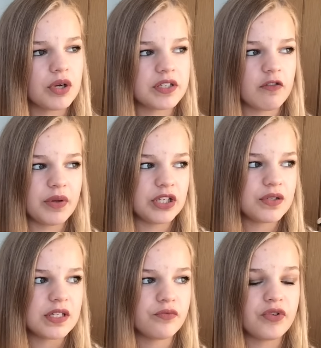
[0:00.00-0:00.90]
because I've been
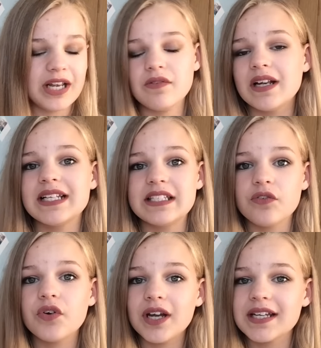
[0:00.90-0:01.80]
using really, really
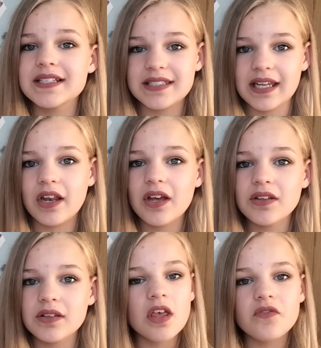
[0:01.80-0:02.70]
different
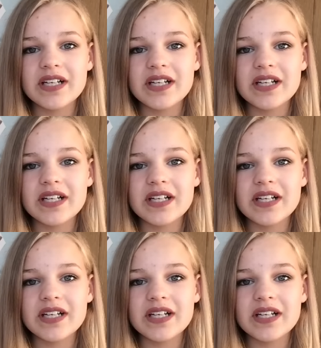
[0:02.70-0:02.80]
concealers.